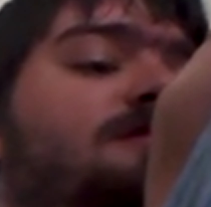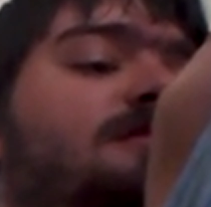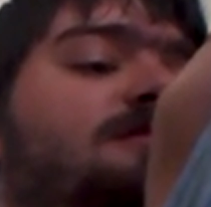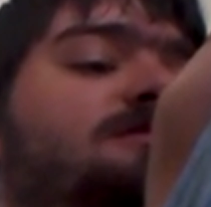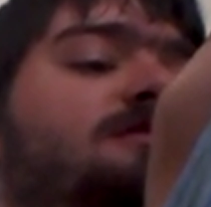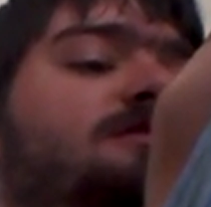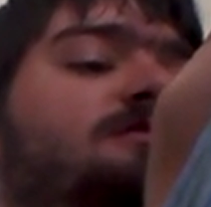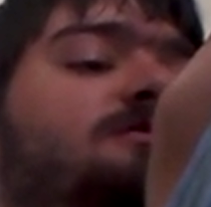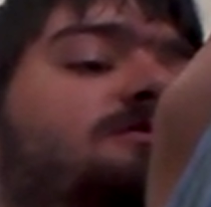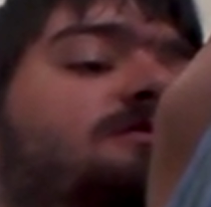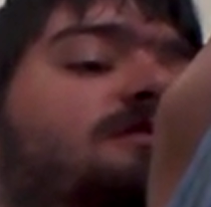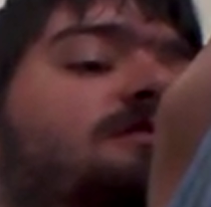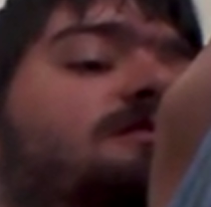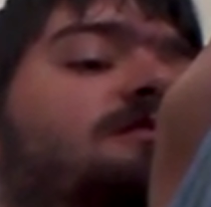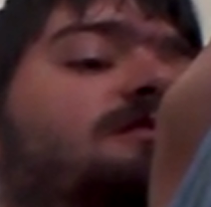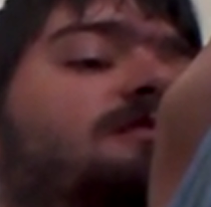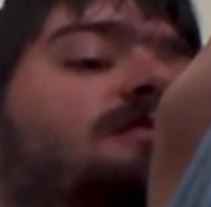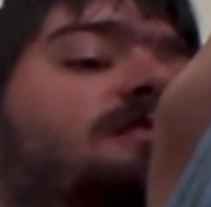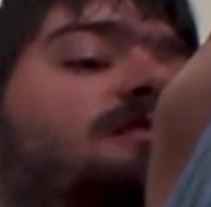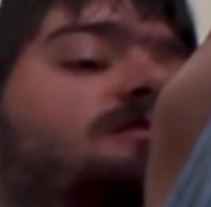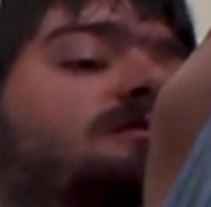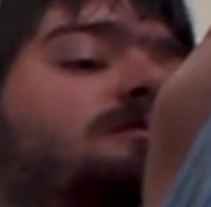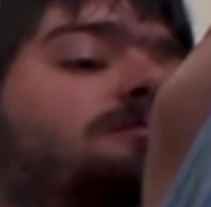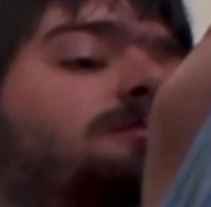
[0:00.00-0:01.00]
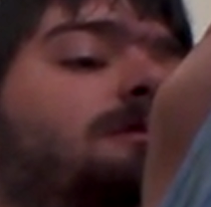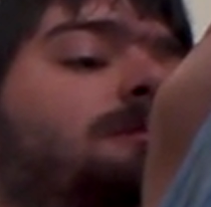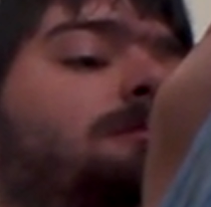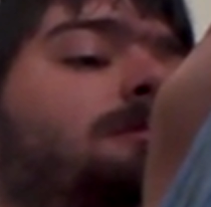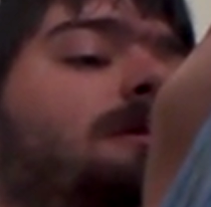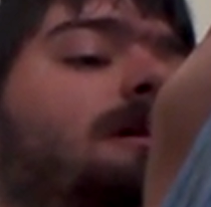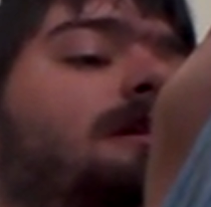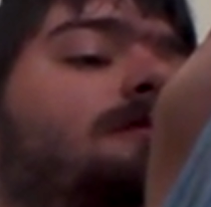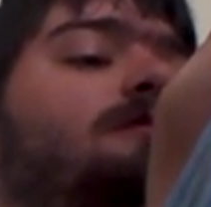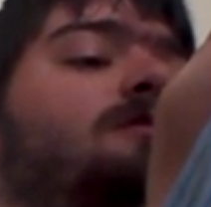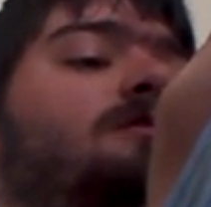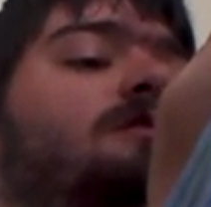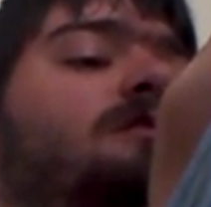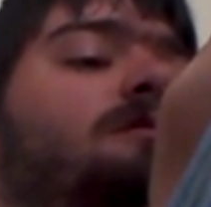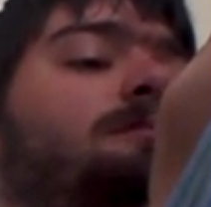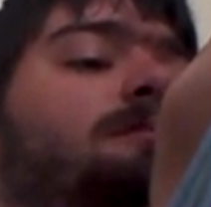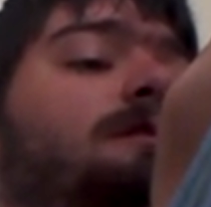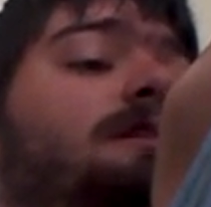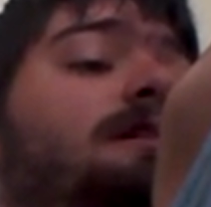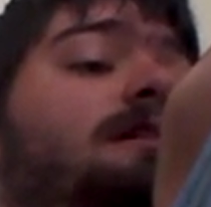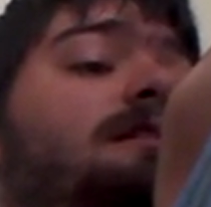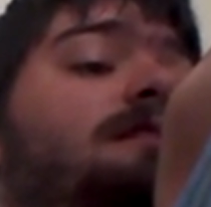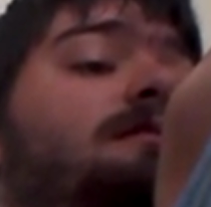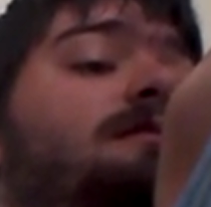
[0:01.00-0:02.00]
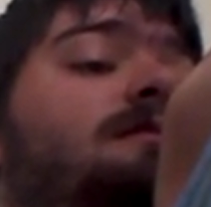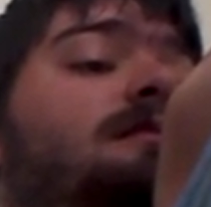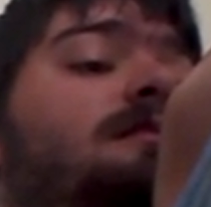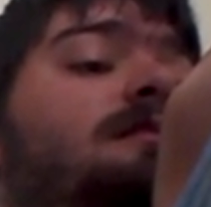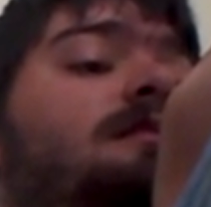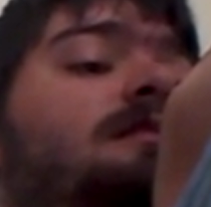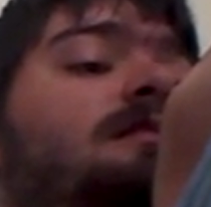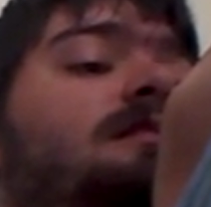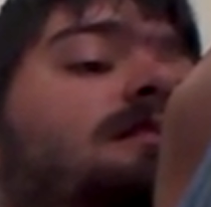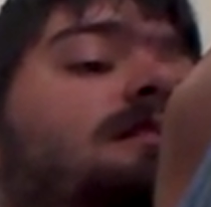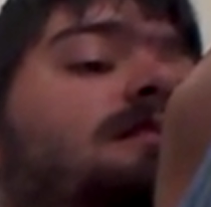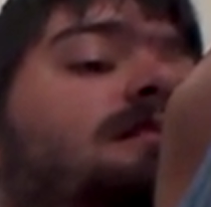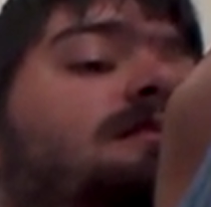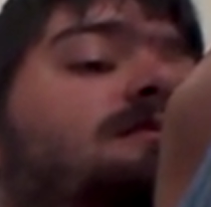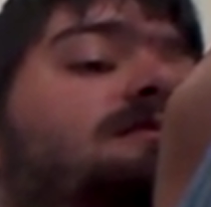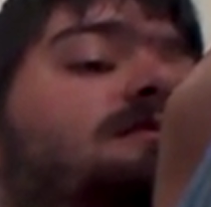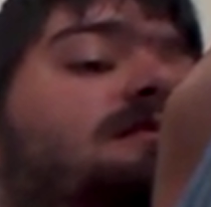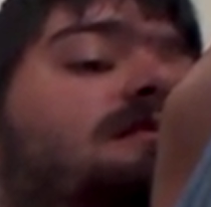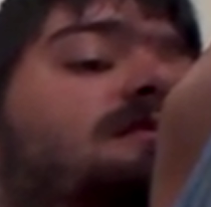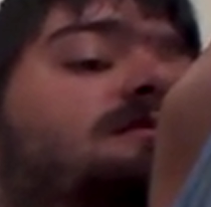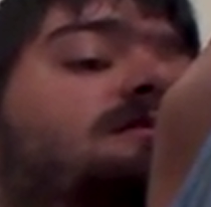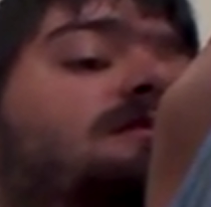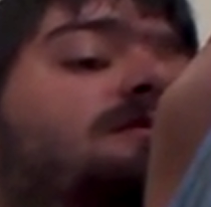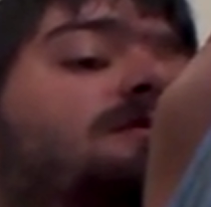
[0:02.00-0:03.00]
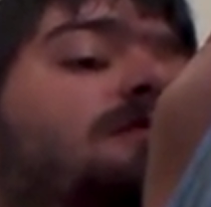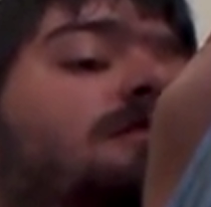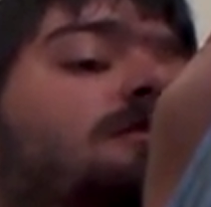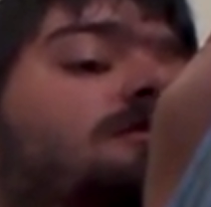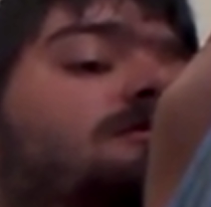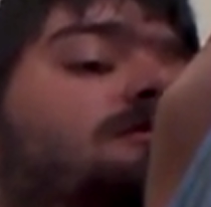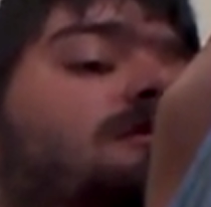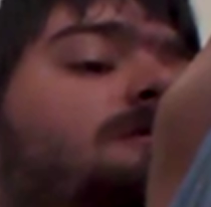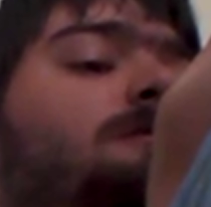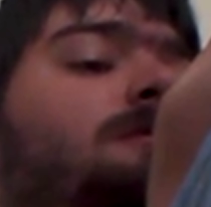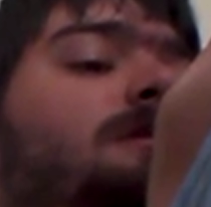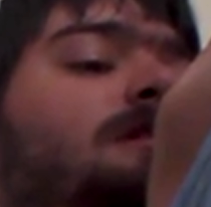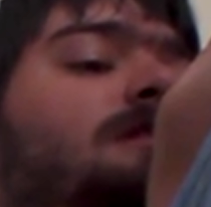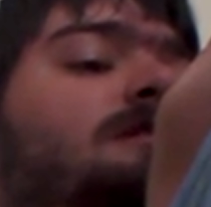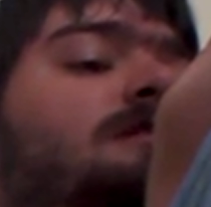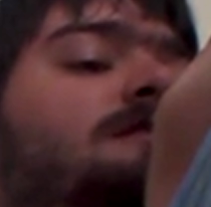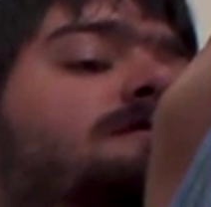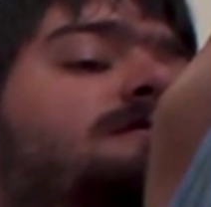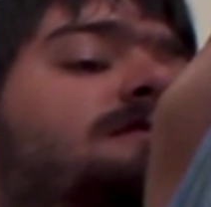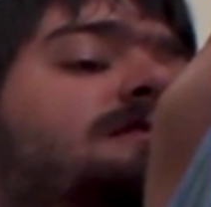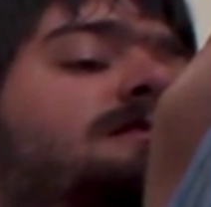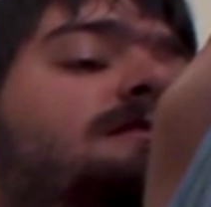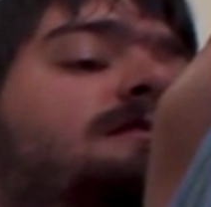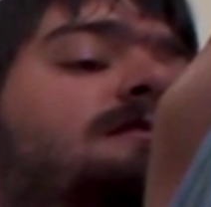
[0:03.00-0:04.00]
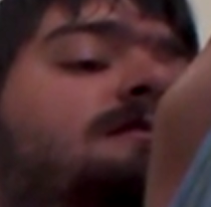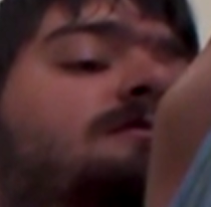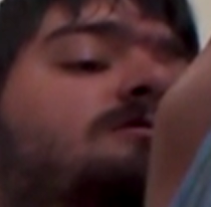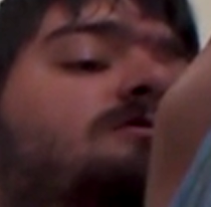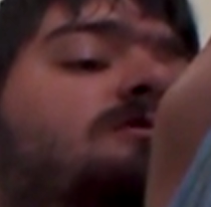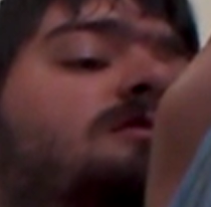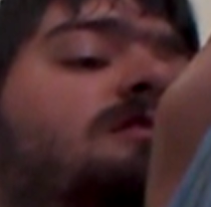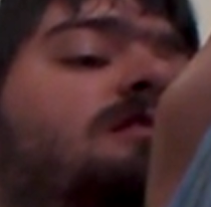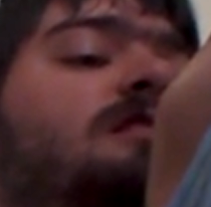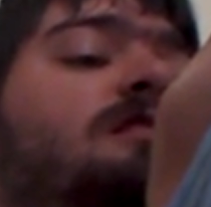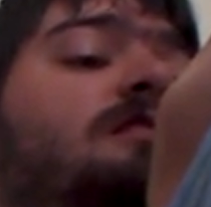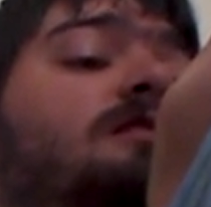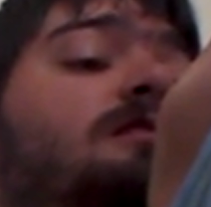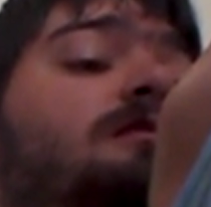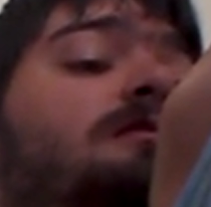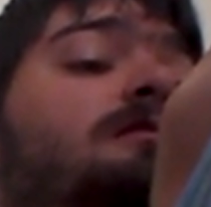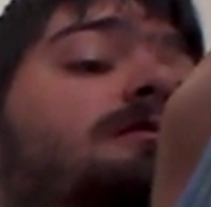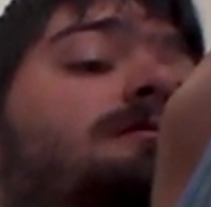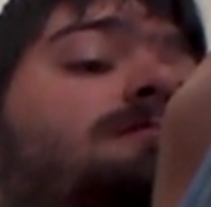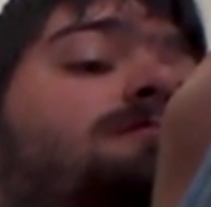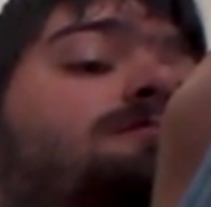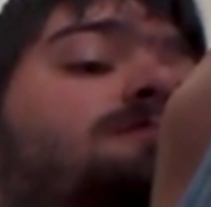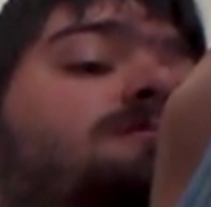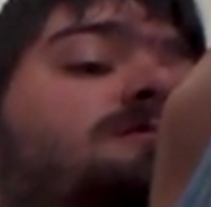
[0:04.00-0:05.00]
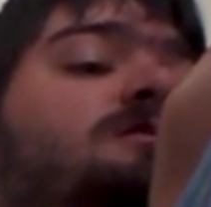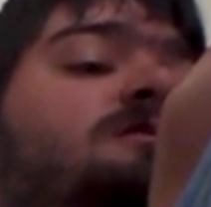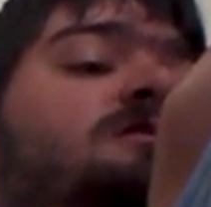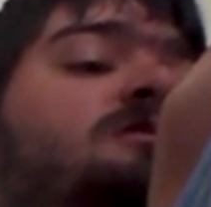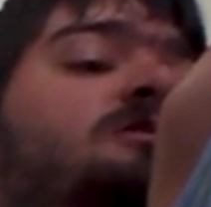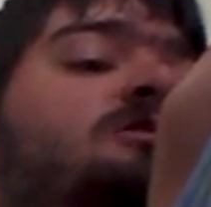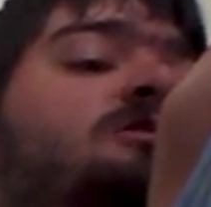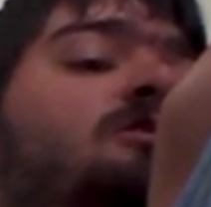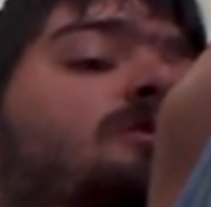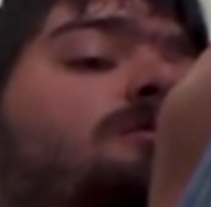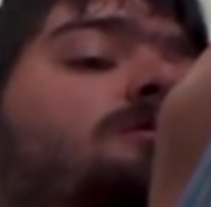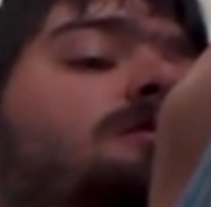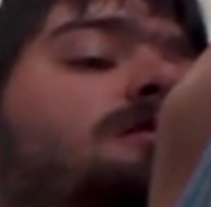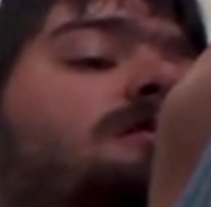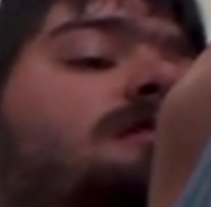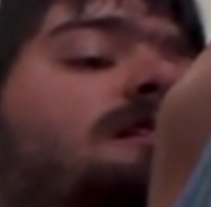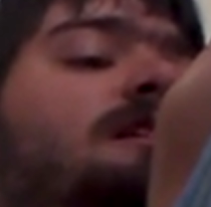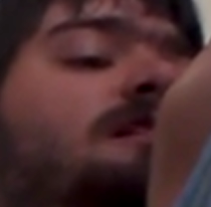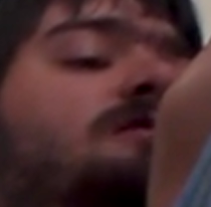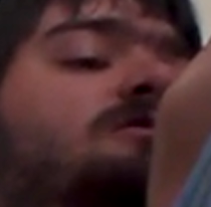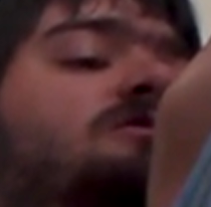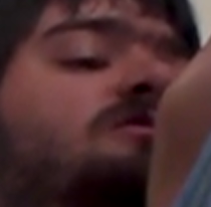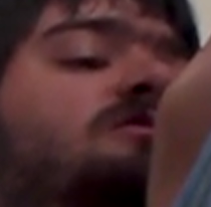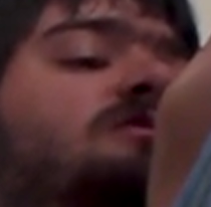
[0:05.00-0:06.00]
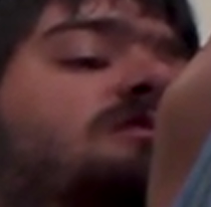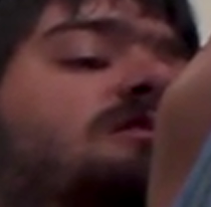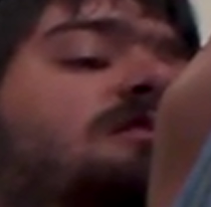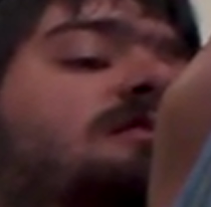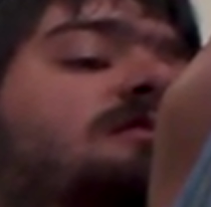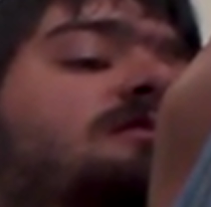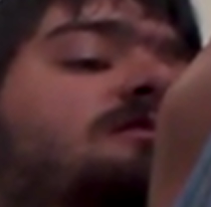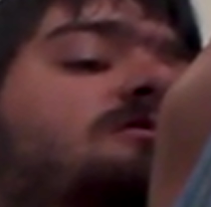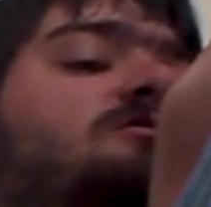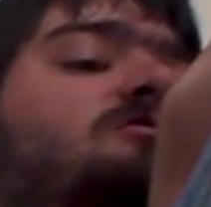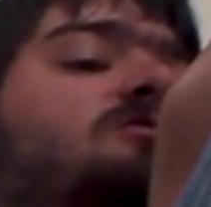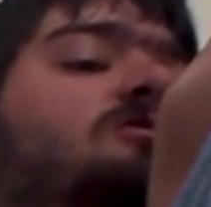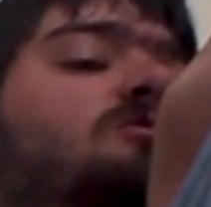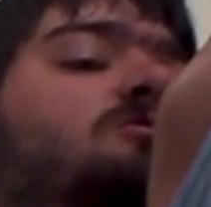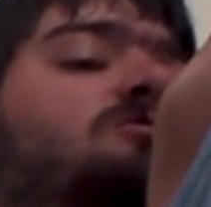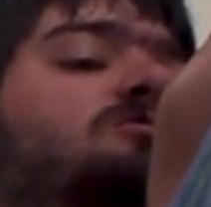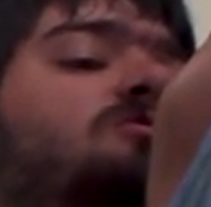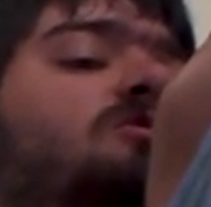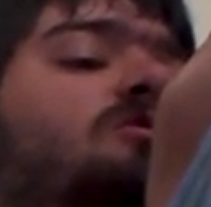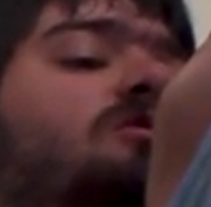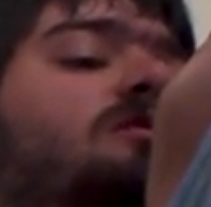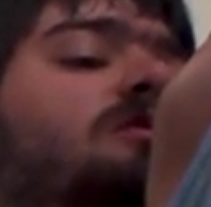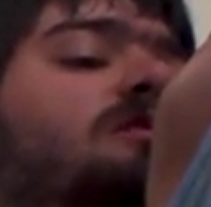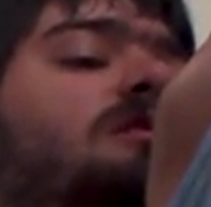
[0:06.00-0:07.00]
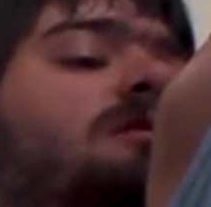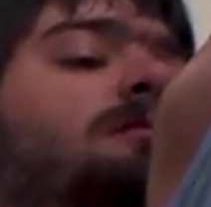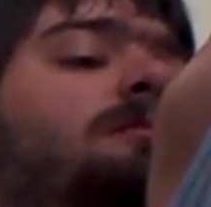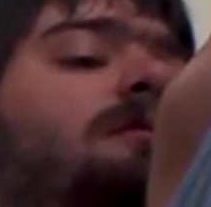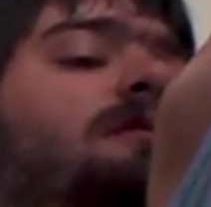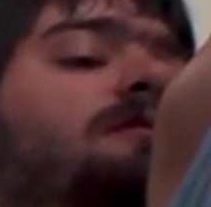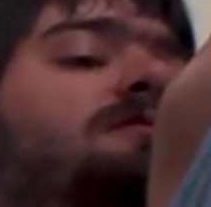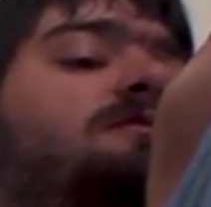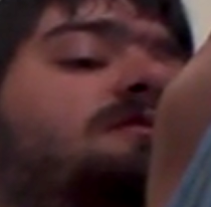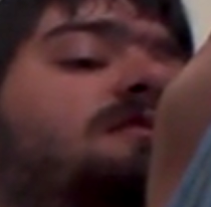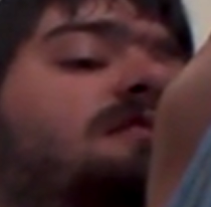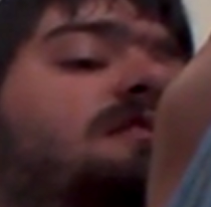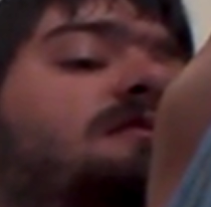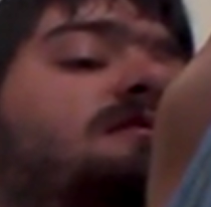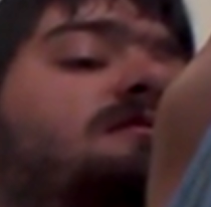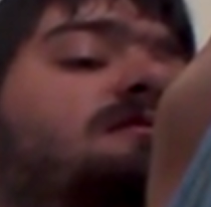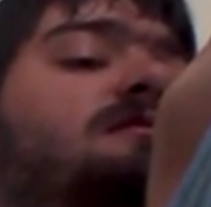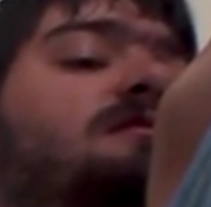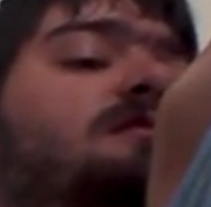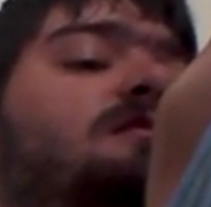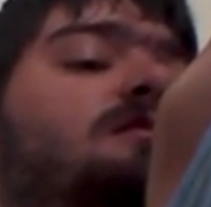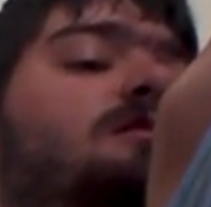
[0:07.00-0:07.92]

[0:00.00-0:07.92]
Flusha shut her eyes and prepared for impact. Instead, she caught herself being lifted into the air. She opened her eyes to see that this girl was swinging her above his head.